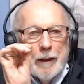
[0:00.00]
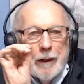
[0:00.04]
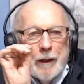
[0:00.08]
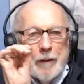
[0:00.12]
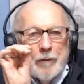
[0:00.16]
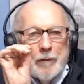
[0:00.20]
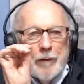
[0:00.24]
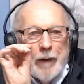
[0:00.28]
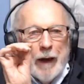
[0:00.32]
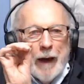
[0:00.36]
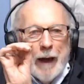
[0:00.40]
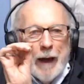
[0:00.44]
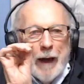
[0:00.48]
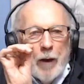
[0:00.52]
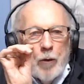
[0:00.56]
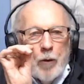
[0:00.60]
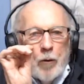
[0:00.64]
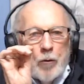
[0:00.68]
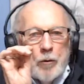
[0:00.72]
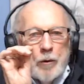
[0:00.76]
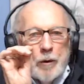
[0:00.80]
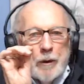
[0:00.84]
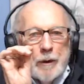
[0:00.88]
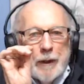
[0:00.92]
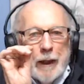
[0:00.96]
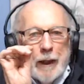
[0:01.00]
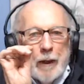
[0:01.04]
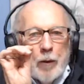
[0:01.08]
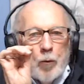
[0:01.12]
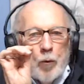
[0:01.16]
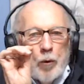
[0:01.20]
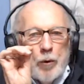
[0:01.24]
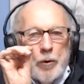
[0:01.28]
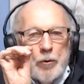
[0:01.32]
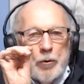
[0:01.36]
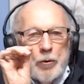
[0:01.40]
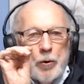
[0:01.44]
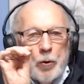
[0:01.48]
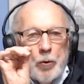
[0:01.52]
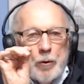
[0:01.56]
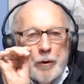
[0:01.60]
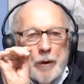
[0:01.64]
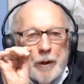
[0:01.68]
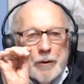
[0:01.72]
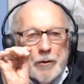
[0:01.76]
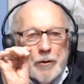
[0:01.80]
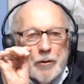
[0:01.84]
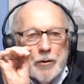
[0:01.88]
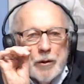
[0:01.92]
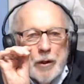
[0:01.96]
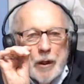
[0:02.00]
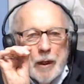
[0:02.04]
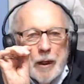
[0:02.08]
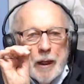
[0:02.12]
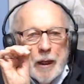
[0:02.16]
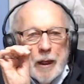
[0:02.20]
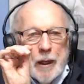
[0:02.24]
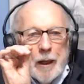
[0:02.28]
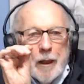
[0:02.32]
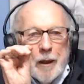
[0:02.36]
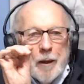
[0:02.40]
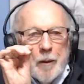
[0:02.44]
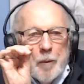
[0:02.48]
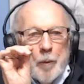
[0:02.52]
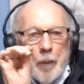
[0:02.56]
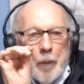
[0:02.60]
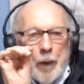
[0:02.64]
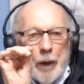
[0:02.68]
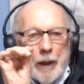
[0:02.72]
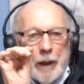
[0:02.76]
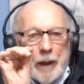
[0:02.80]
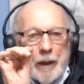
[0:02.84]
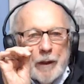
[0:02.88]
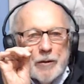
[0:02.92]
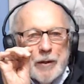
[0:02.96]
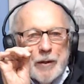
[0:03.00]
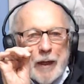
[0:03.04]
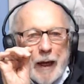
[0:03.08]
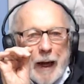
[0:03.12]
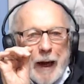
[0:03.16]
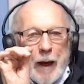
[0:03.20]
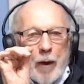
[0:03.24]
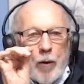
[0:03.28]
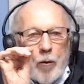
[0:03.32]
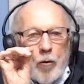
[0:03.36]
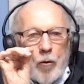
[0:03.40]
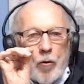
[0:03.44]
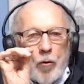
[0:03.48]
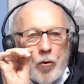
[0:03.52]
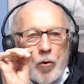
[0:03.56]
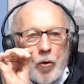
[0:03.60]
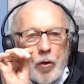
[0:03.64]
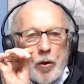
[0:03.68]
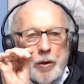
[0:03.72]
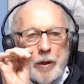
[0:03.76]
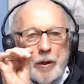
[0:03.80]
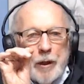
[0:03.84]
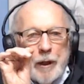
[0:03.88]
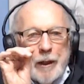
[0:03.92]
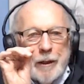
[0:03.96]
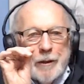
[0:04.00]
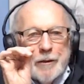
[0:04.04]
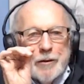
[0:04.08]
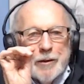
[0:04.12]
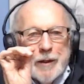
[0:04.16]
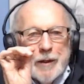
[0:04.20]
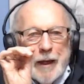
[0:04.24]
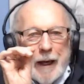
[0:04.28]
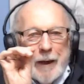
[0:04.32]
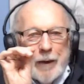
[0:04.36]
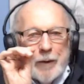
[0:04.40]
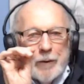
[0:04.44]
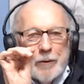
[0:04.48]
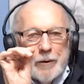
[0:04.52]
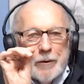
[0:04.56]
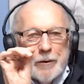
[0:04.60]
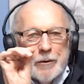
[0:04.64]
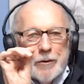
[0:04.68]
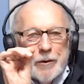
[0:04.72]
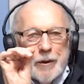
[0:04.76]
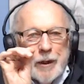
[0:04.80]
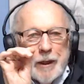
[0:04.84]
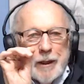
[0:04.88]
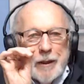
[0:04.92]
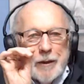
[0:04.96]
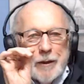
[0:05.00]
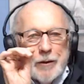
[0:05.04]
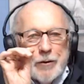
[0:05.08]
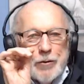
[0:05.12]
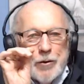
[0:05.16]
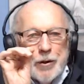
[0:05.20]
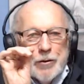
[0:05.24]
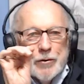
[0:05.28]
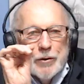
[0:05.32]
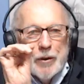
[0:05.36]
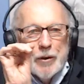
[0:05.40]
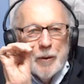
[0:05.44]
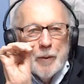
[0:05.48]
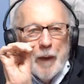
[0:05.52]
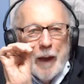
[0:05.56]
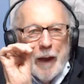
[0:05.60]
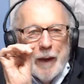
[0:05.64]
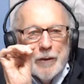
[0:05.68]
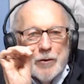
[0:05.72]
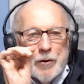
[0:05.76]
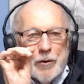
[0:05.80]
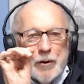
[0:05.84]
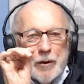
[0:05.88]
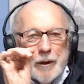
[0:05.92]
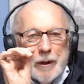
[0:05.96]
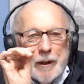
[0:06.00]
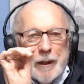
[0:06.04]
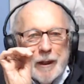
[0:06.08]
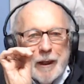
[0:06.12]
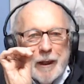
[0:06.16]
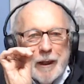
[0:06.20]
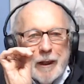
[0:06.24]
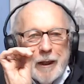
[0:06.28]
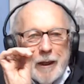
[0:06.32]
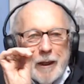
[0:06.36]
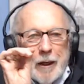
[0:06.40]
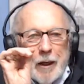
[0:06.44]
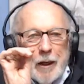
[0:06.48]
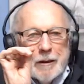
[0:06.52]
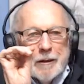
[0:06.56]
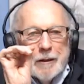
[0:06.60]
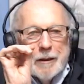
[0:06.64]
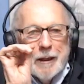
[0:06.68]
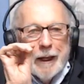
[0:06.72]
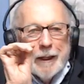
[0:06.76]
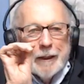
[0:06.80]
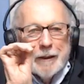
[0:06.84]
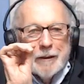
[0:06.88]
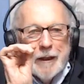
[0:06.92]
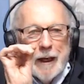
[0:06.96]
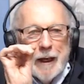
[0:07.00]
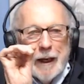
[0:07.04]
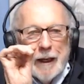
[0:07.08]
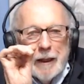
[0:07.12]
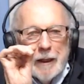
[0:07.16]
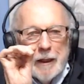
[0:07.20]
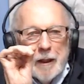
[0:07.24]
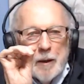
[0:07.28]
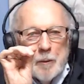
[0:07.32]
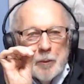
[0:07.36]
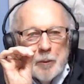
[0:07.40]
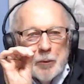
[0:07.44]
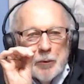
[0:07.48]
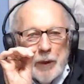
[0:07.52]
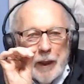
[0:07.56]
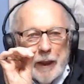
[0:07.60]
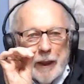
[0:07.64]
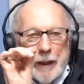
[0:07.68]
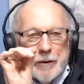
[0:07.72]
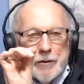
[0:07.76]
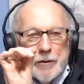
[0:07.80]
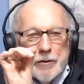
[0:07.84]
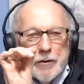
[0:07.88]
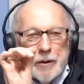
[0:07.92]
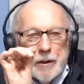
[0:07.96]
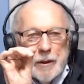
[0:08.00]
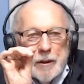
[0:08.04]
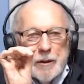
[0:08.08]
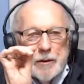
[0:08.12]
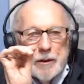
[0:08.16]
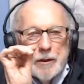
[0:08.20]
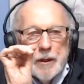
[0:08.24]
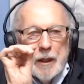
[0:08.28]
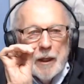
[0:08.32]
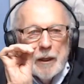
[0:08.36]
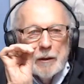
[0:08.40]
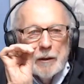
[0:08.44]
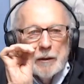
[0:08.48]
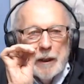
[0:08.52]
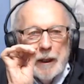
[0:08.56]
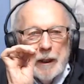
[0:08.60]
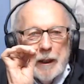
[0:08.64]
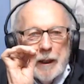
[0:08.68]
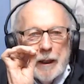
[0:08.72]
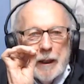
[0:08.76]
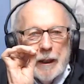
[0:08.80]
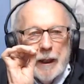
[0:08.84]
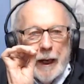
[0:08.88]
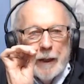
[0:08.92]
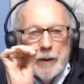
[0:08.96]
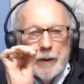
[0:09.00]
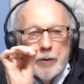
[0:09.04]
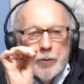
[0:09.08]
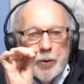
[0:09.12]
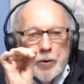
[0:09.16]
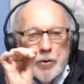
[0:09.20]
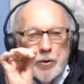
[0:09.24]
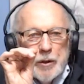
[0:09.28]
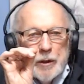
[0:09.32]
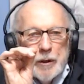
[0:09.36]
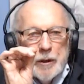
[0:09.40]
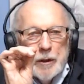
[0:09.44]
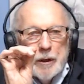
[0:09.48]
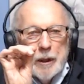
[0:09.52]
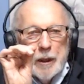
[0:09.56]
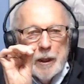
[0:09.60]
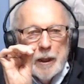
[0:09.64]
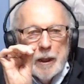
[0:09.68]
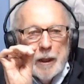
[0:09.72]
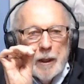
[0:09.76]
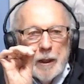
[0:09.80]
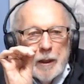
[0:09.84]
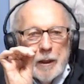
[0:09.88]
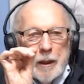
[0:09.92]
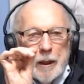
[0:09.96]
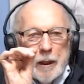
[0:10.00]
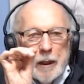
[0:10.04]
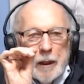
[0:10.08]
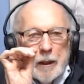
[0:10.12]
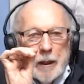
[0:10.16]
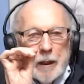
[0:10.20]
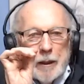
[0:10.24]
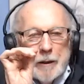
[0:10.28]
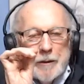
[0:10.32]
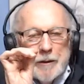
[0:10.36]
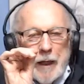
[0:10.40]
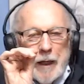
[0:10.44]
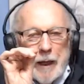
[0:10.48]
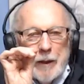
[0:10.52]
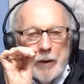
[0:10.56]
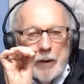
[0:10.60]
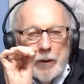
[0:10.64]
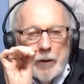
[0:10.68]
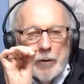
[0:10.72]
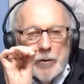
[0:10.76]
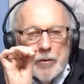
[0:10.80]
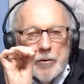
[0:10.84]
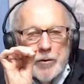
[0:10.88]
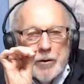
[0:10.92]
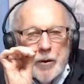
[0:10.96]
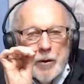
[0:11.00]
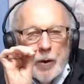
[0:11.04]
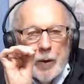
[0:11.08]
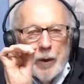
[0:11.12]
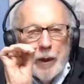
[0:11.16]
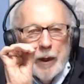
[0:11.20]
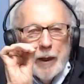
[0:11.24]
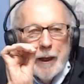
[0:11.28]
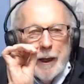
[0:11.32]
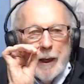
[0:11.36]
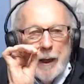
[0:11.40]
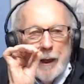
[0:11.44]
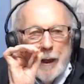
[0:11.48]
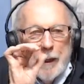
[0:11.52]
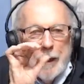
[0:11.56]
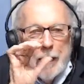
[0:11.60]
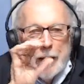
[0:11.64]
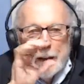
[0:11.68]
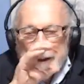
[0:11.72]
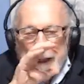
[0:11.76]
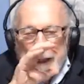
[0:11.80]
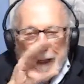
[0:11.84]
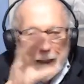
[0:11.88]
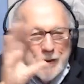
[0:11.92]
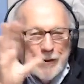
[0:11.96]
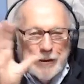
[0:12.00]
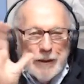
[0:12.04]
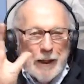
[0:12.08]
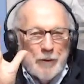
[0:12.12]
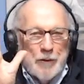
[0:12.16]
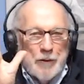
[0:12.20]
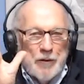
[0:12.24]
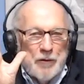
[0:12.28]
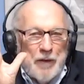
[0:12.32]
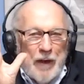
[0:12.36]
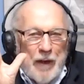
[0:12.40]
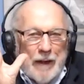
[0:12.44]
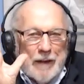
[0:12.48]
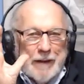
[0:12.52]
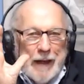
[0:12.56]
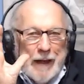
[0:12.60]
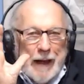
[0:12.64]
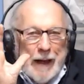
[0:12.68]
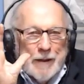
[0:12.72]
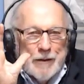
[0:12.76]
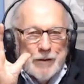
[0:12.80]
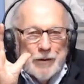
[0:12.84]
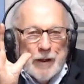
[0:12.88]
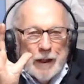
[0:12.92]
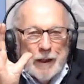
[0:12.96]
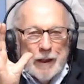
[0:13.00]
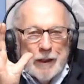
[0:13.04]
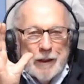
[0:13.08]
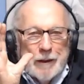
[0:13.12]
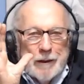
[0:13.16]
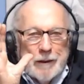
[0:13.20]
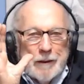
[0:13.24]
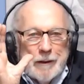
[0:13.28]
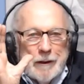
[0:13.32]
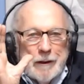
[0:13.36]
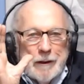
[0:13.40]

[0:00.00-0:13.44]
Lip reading: of how they would do this, but it's how good it sounds. Just imagine titanium plates sealed in nitrogen containers. That sounds fantastic.